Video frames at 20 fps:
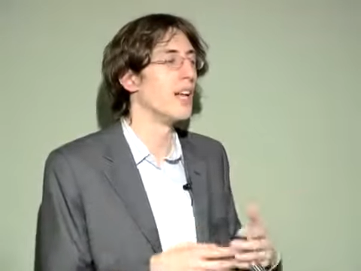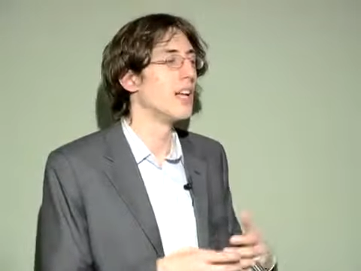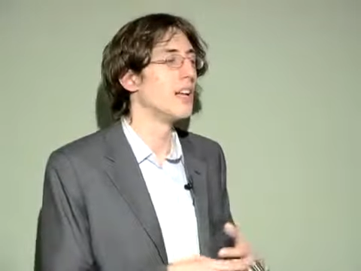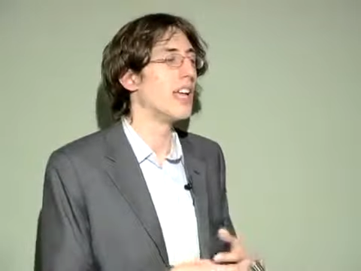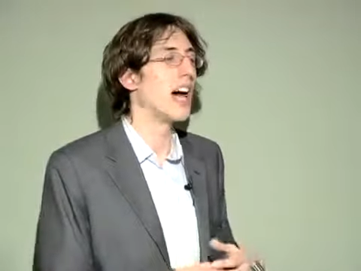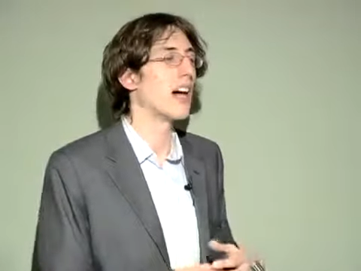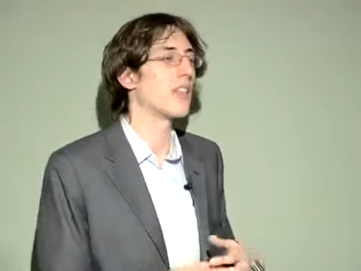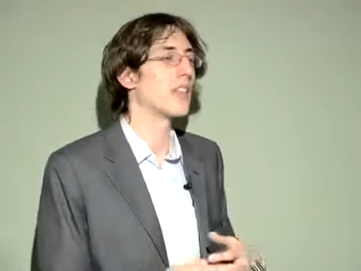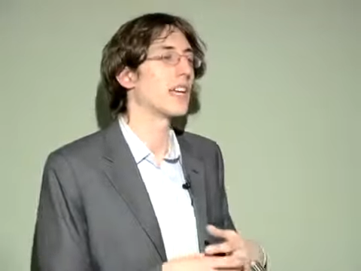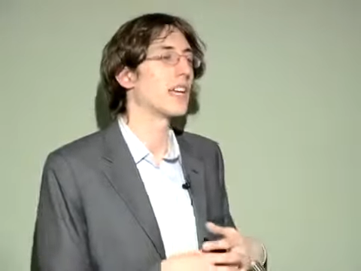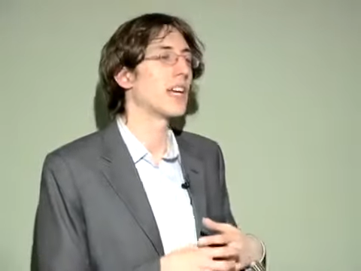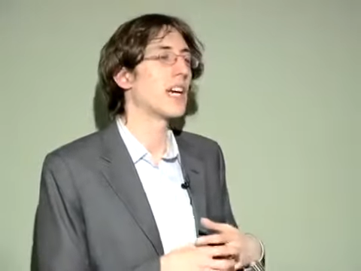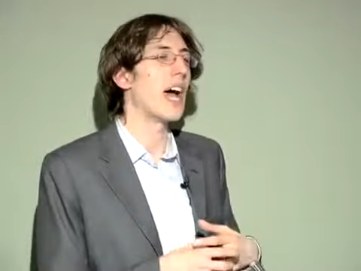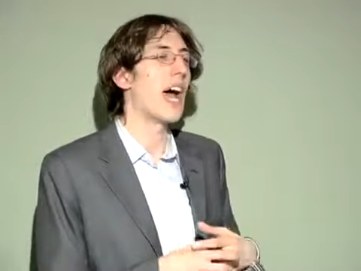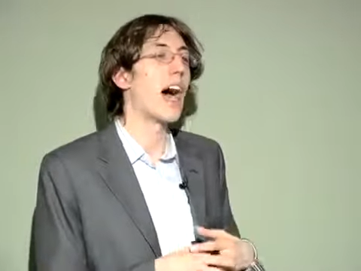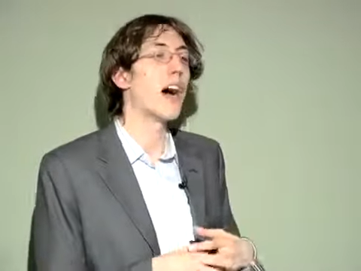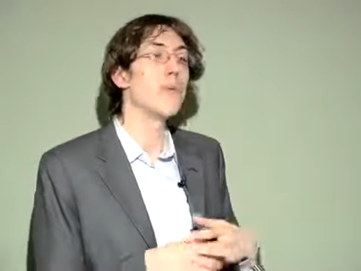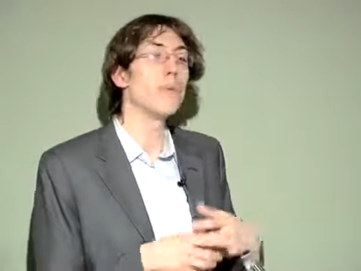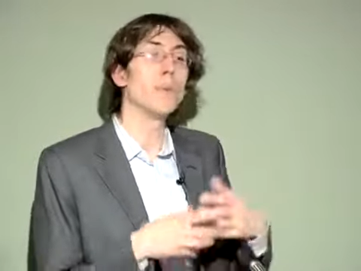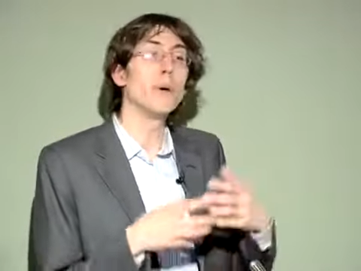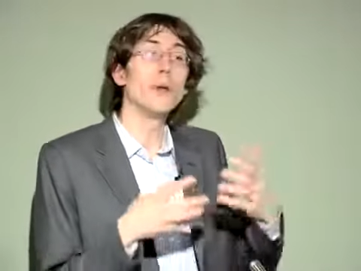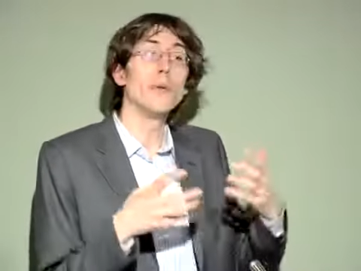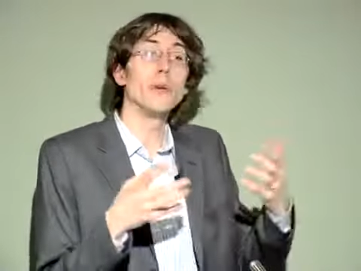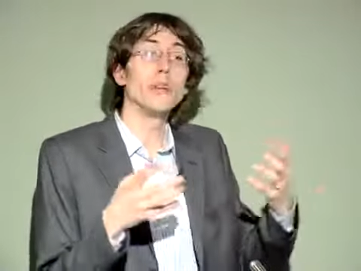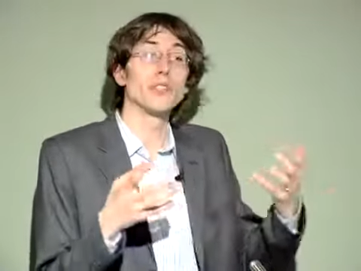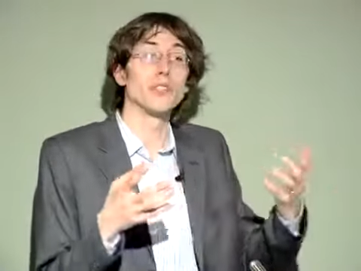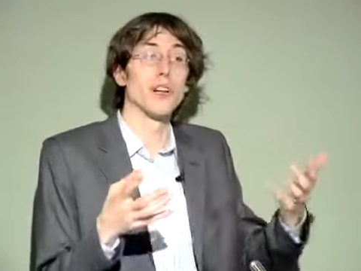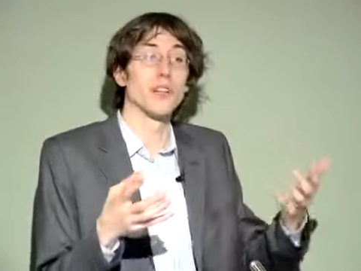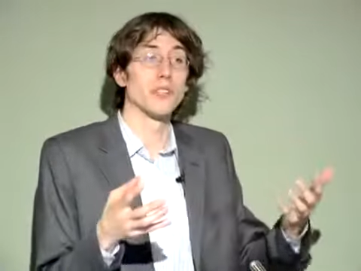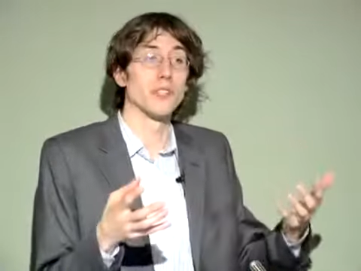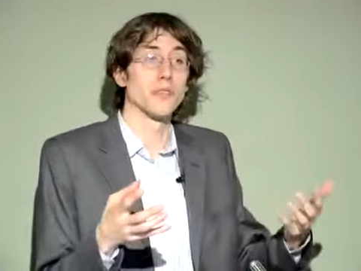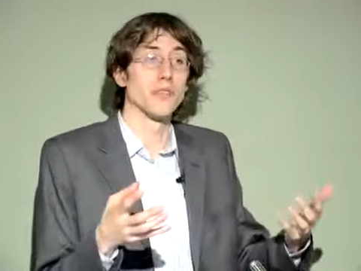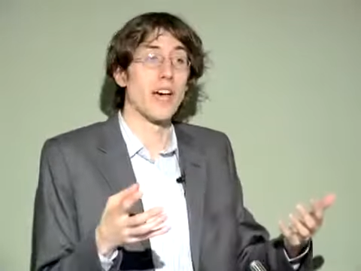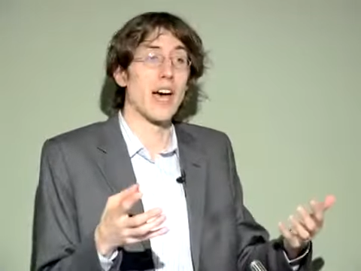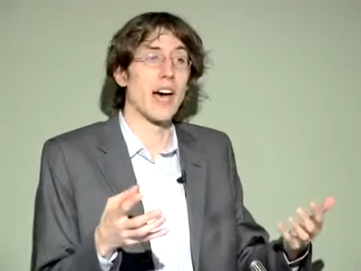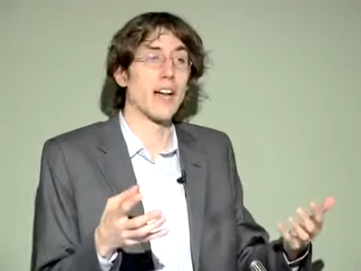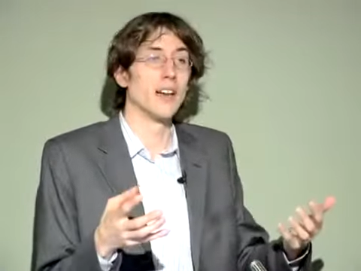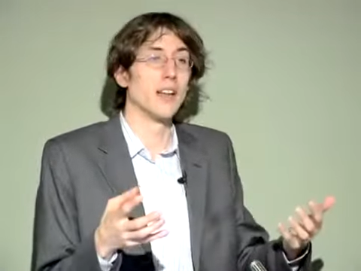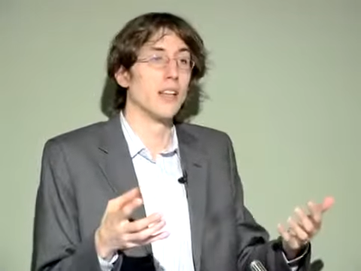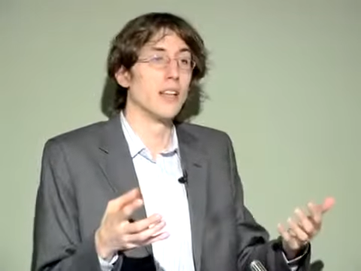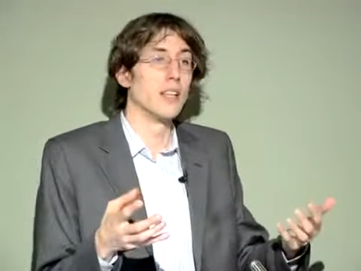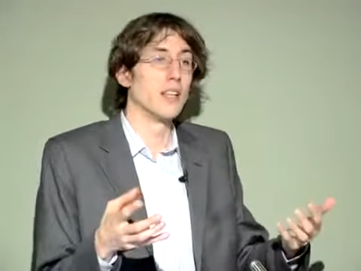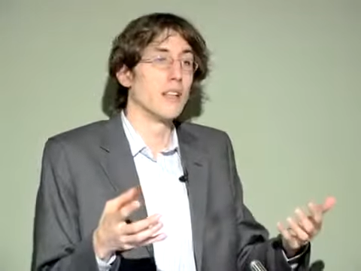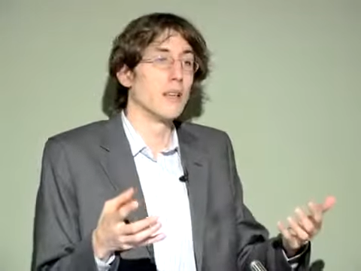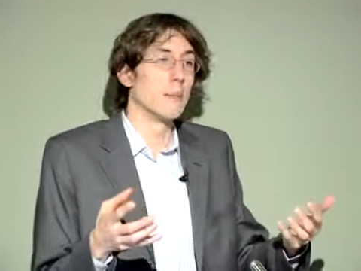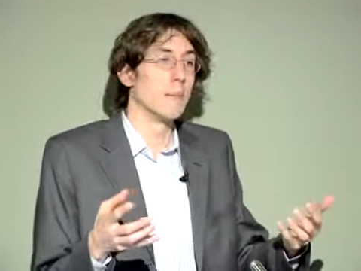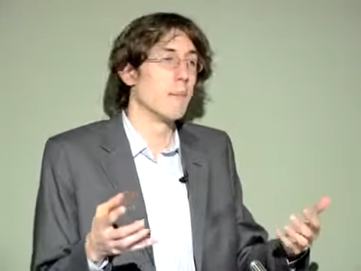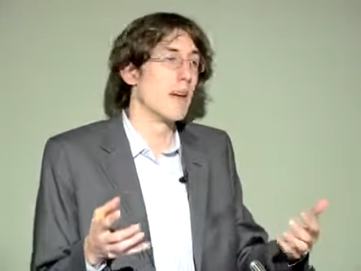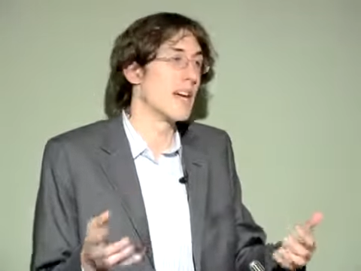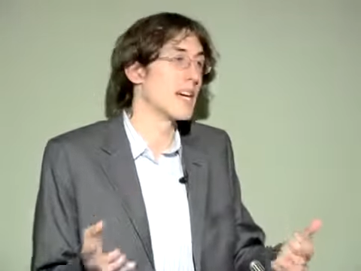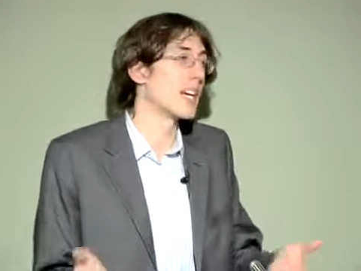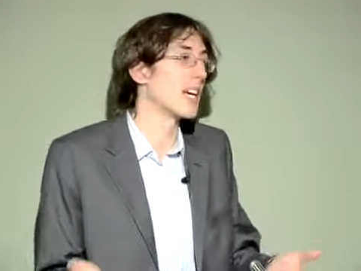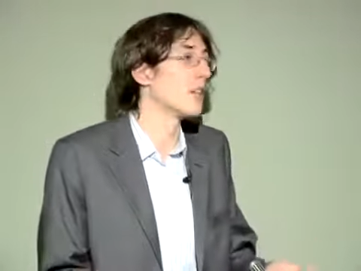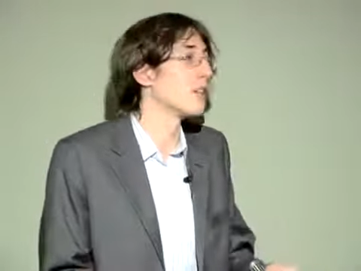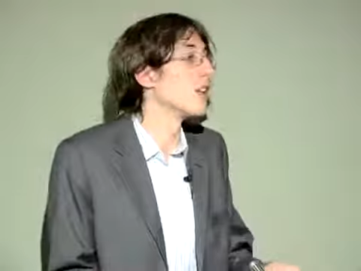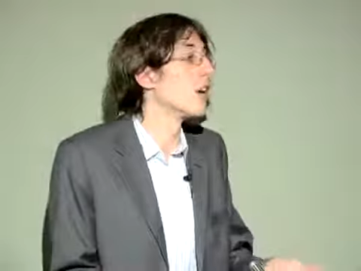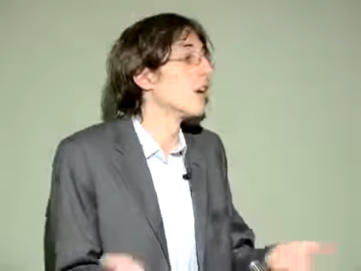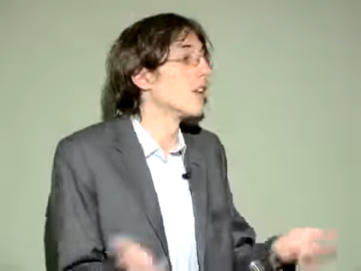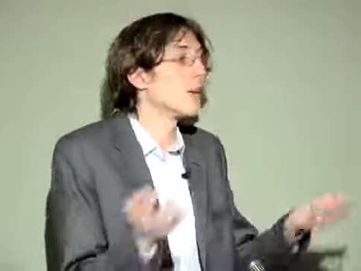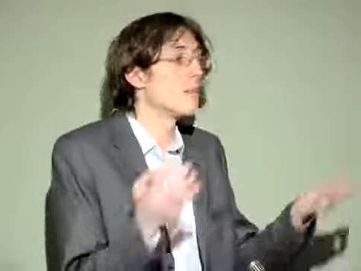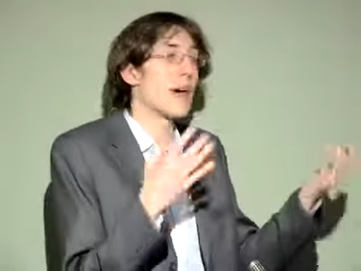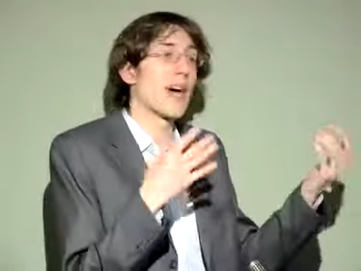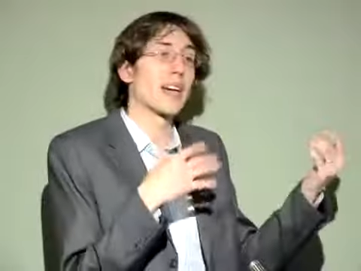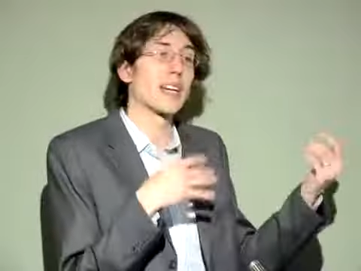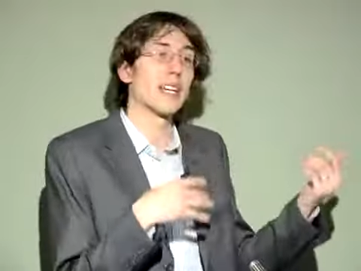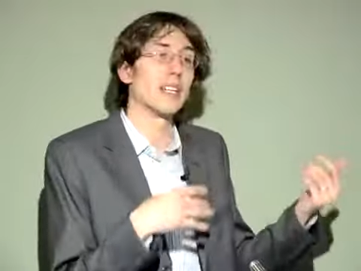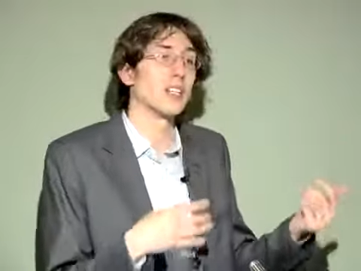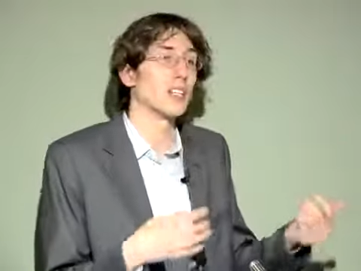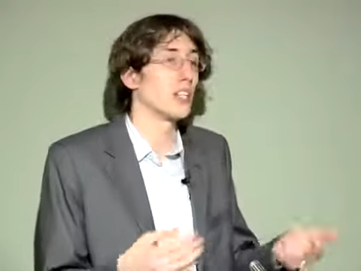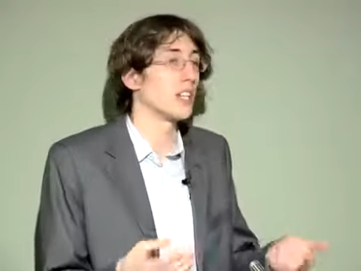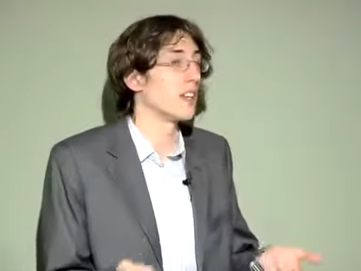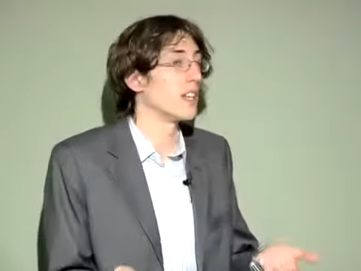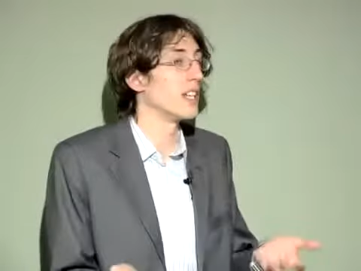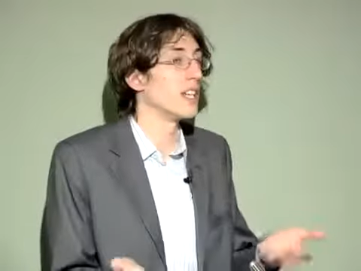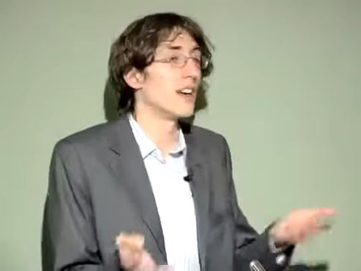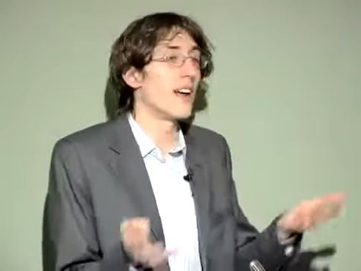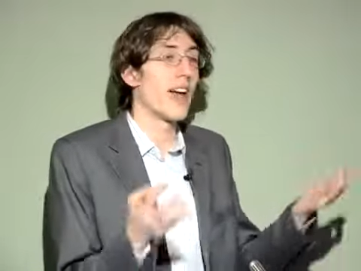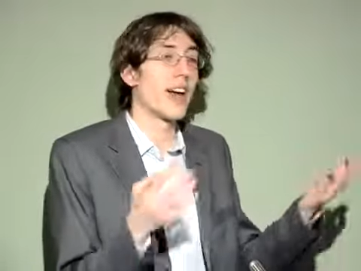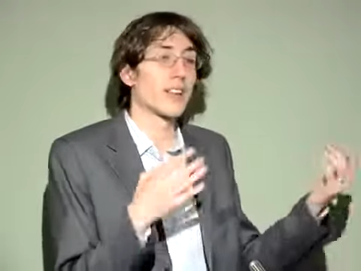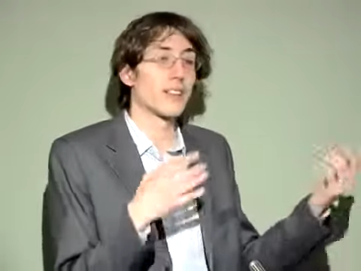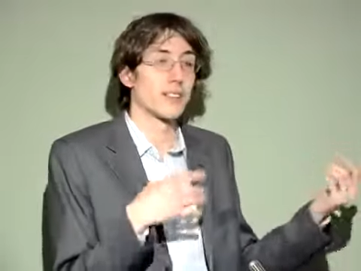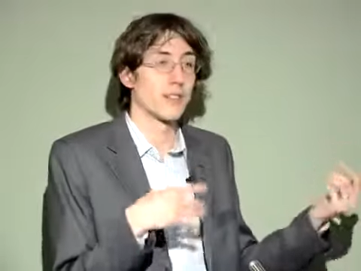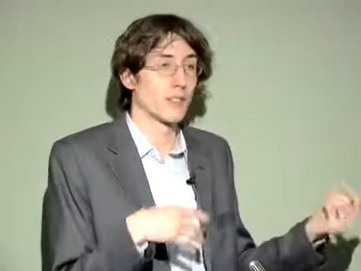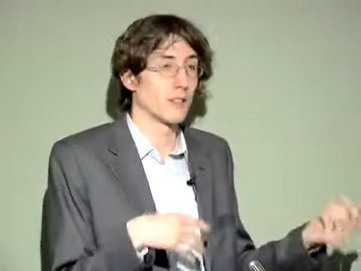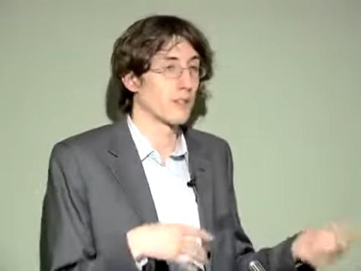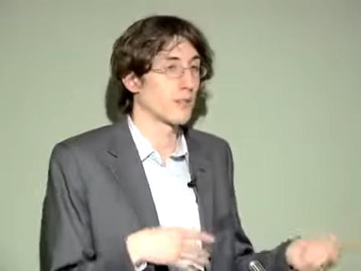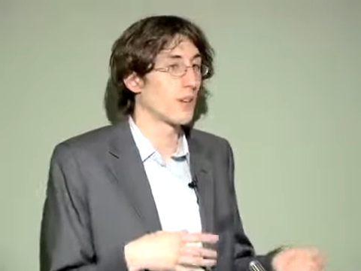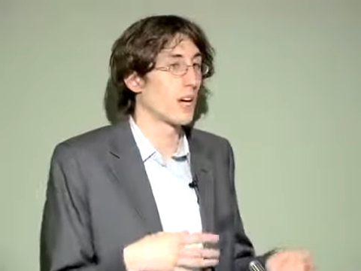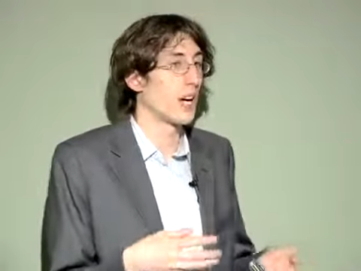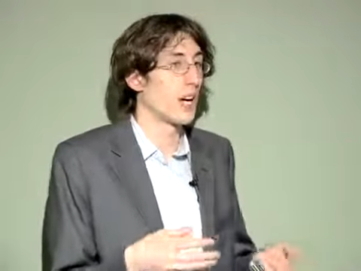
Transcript: Now the output results of that may get loaded back into your interactive